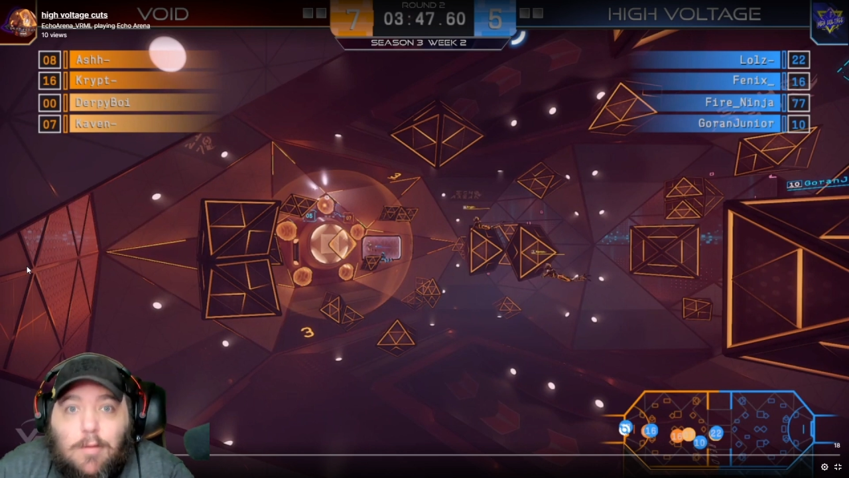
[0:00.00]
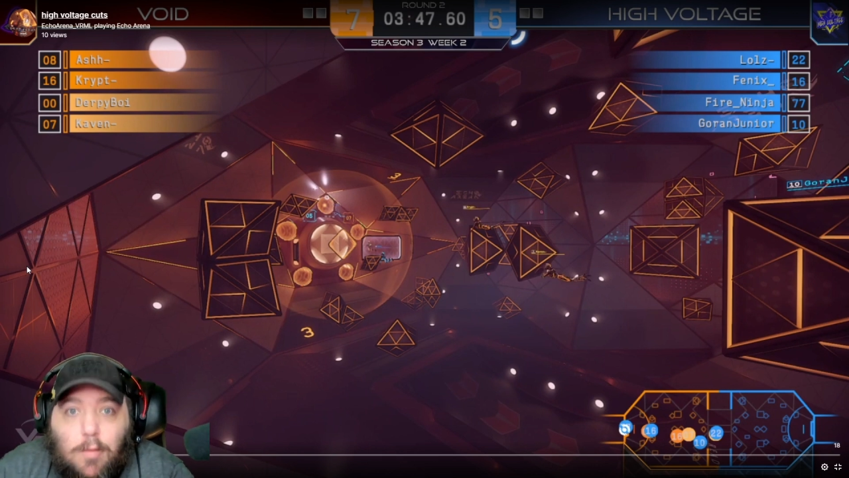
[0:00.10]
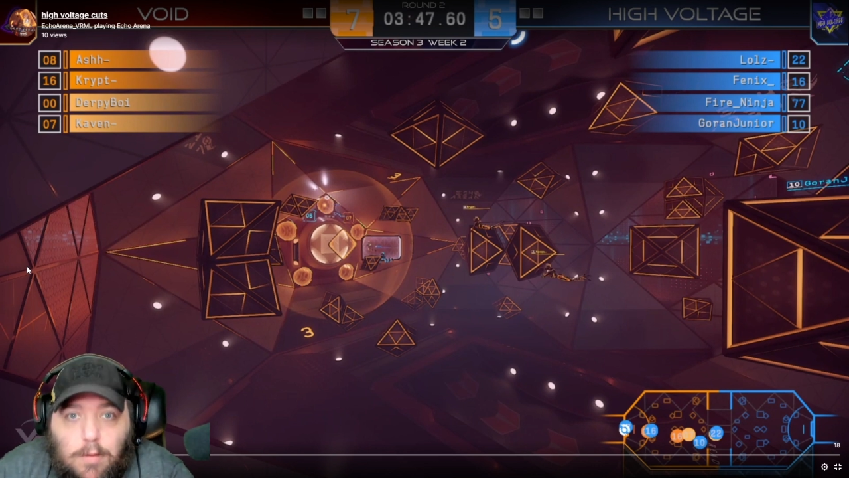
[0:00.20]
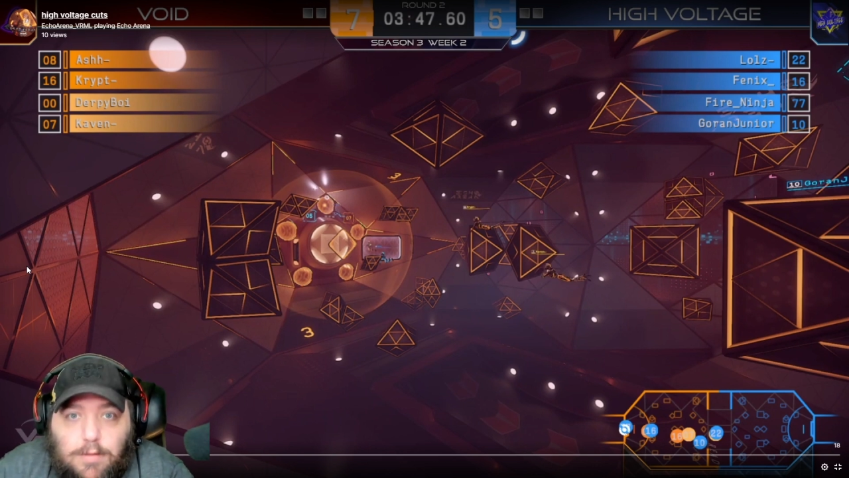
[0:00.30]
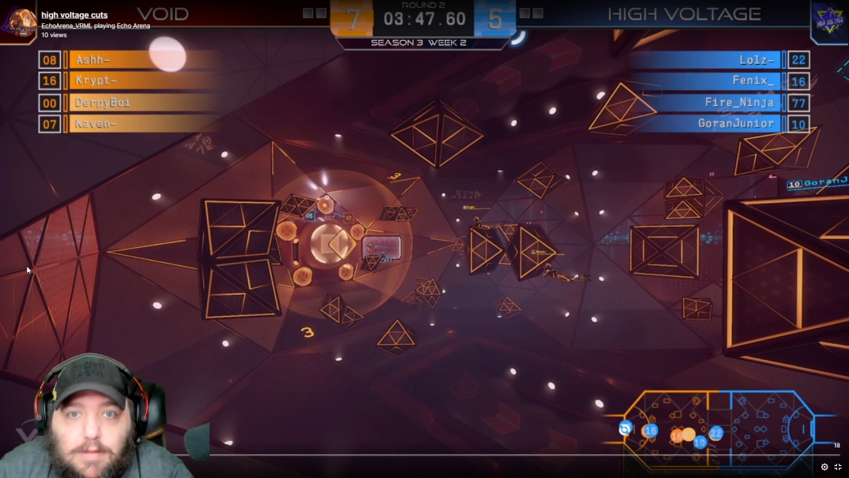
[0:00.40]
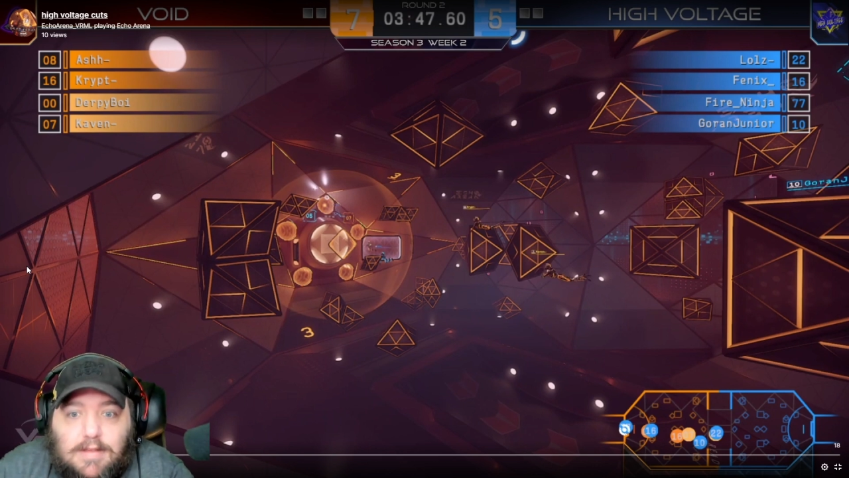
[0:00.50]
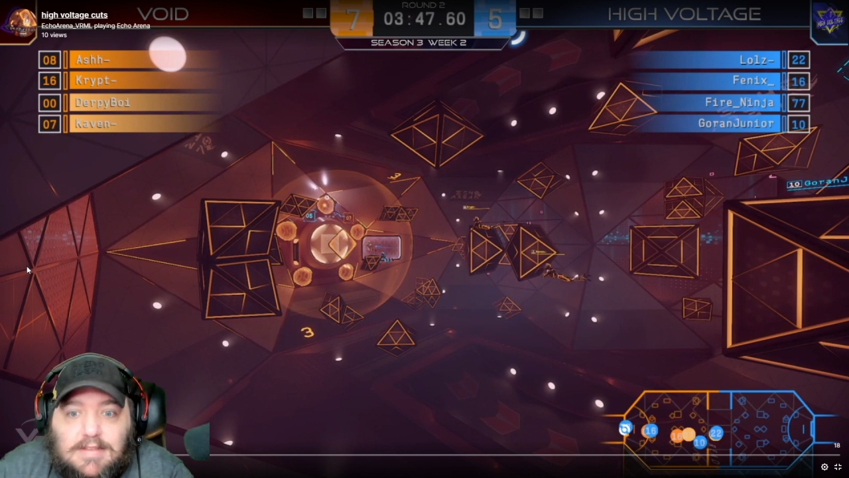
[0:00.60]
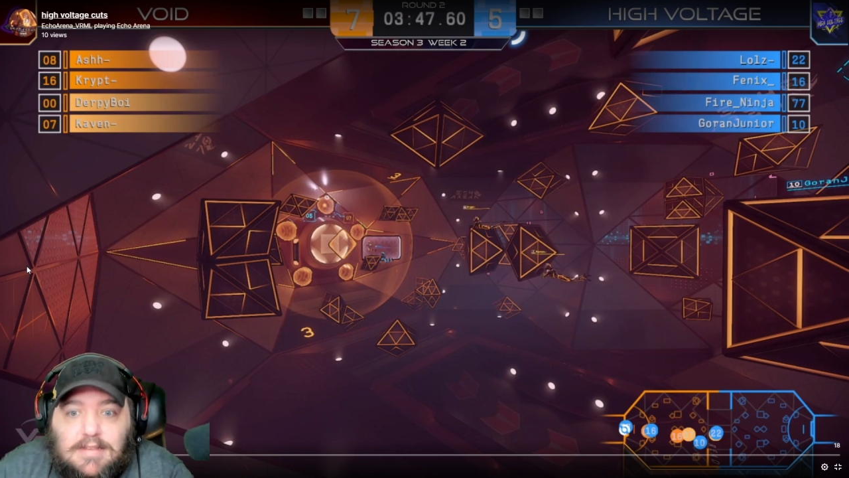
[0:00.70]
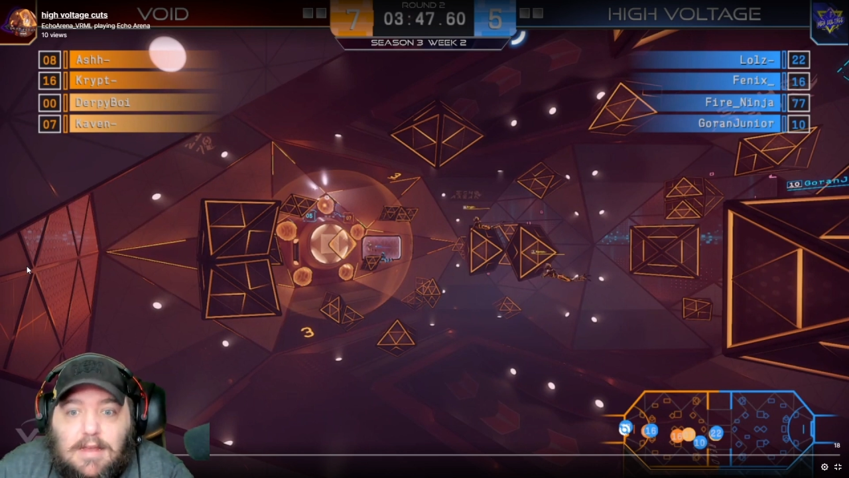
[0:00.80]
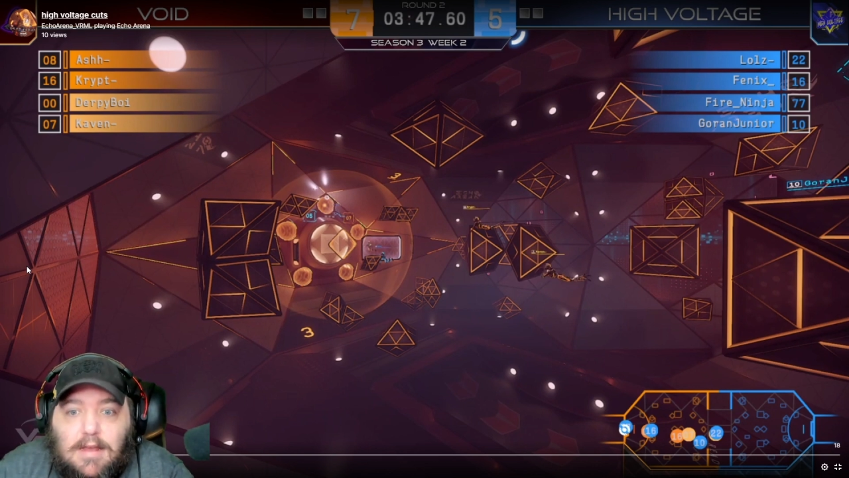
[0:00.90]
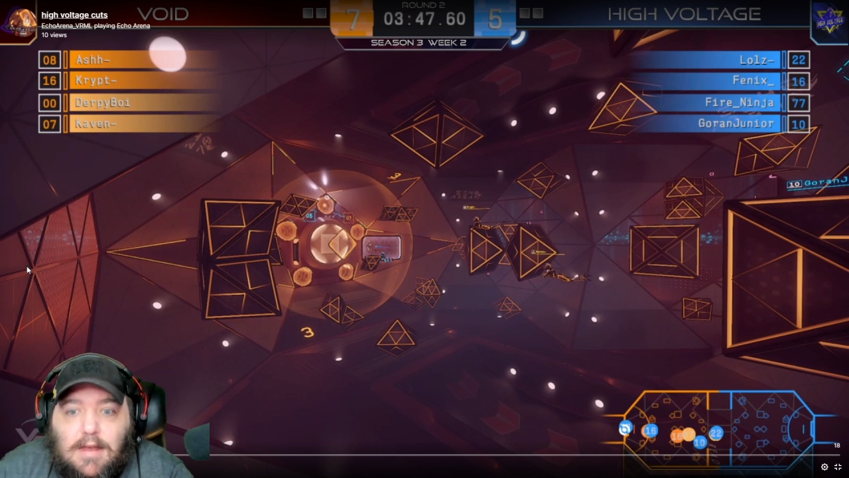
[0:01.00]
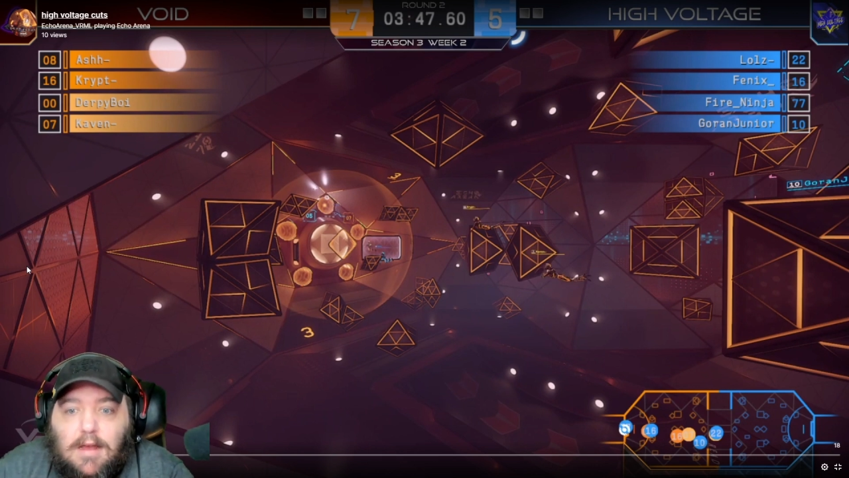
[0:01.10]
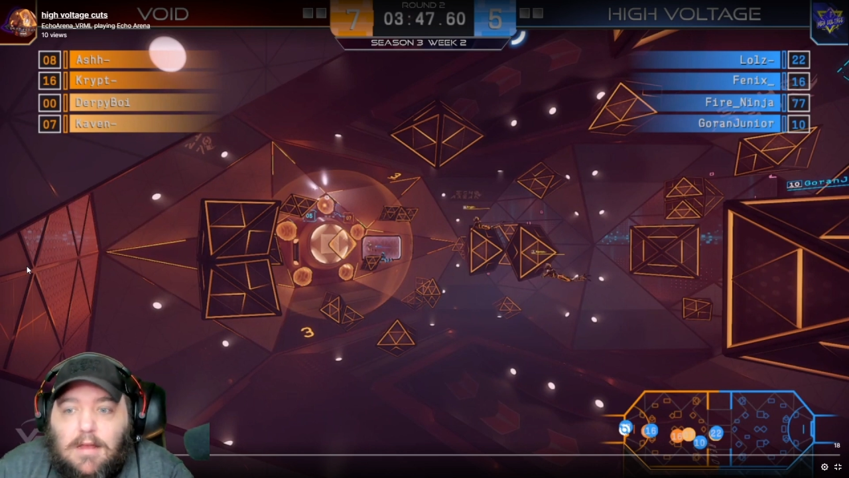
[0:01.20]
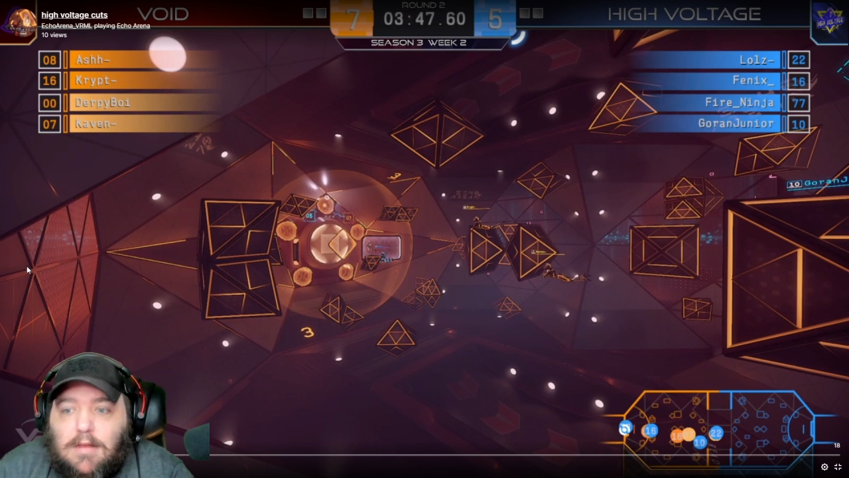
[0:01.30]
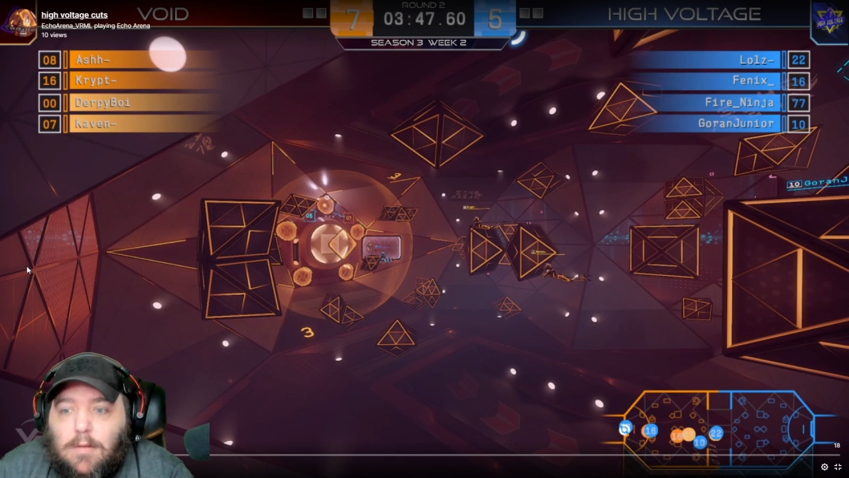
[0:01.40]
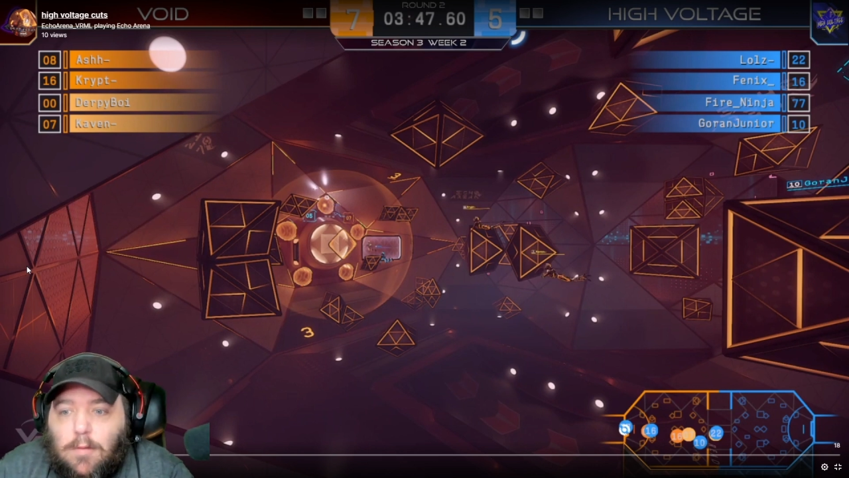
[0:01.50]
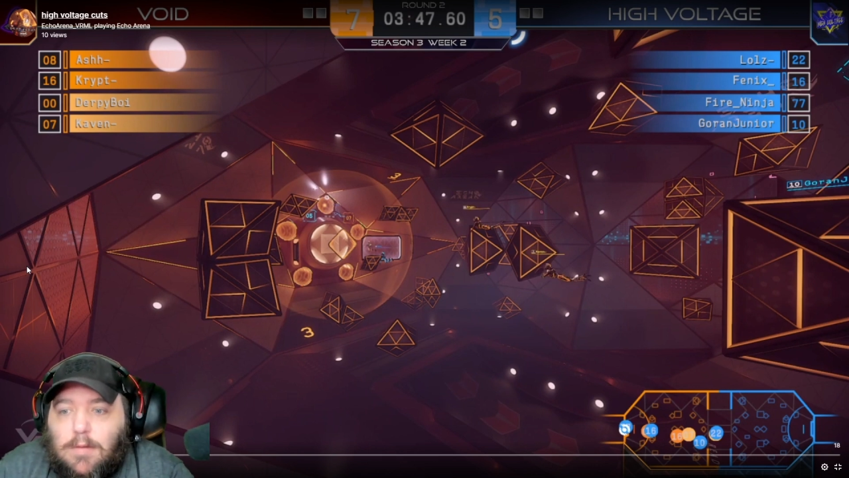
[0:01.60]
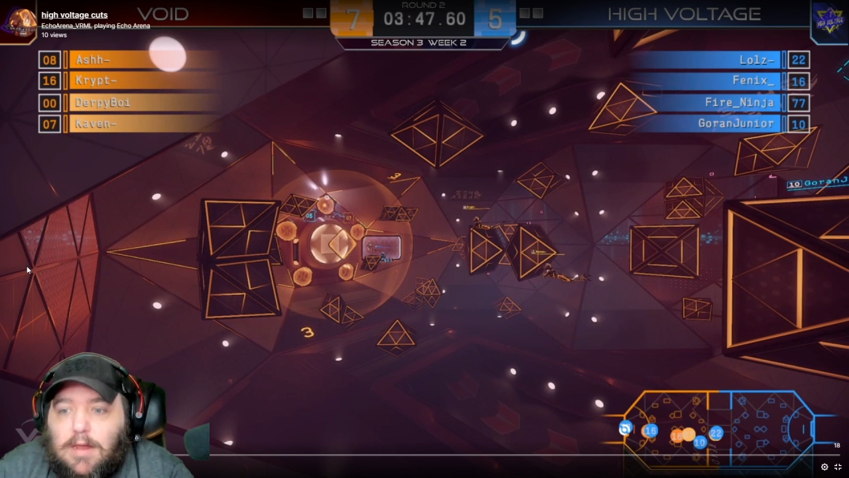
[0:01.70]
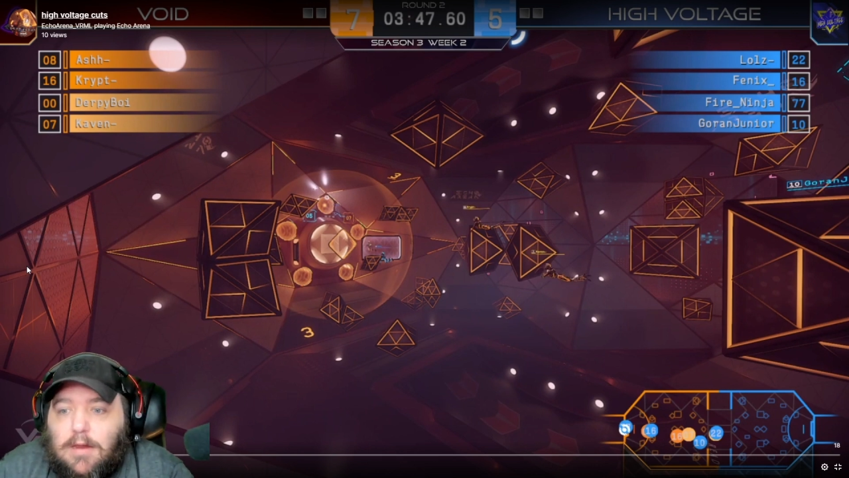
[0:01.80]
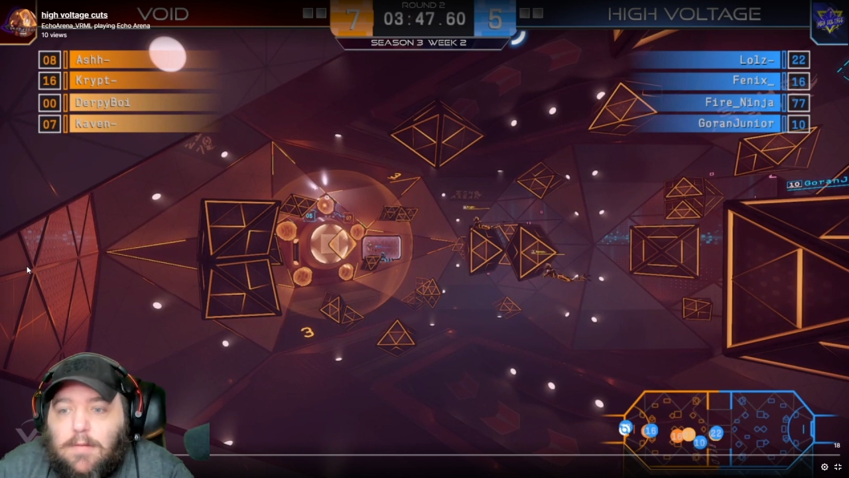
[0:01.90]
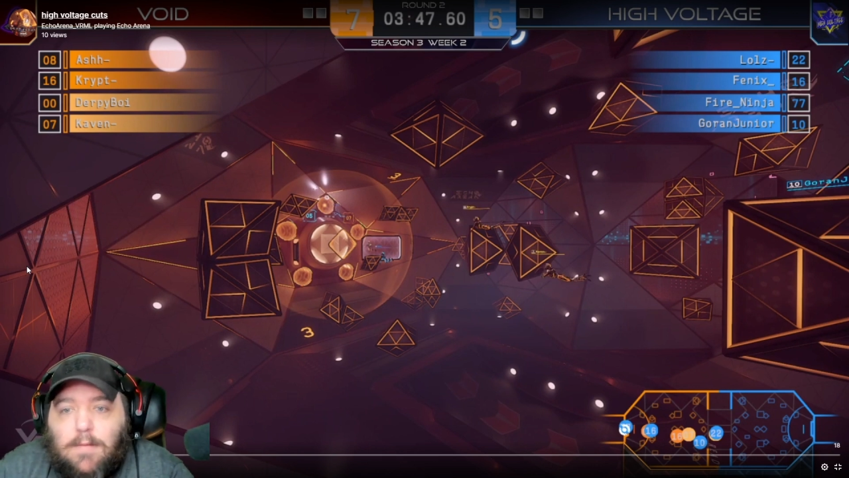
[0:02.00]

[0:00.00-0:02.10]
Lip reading: gorgeous goal here.